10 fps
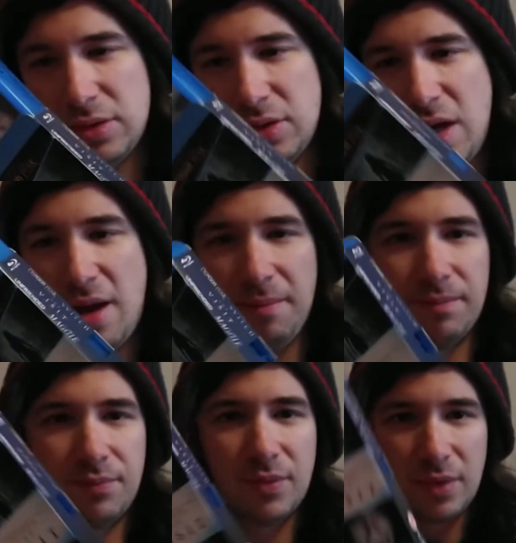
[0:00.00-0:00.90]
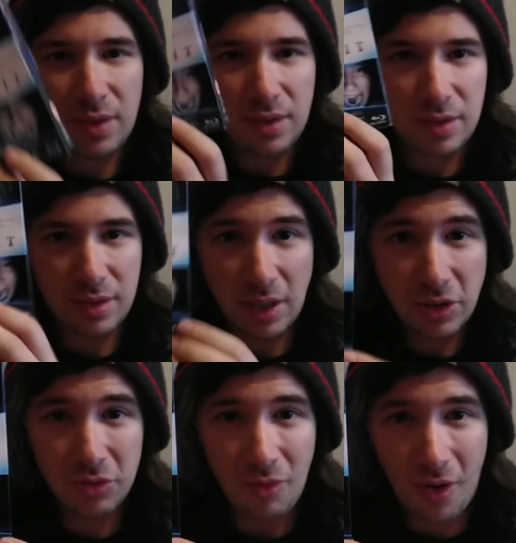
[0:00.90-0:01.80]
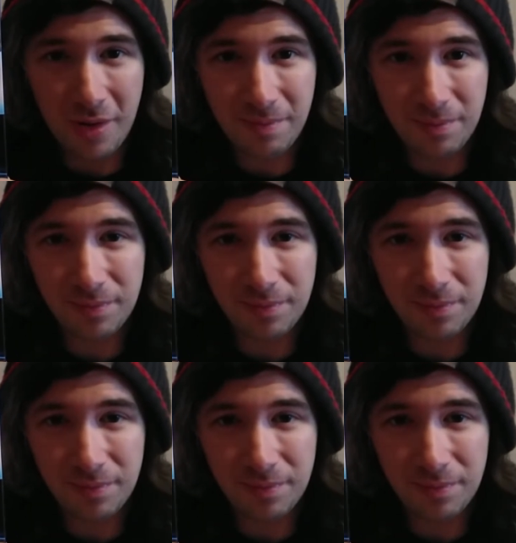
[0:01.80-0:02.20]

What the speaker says: So yeah, thank you, Ryan.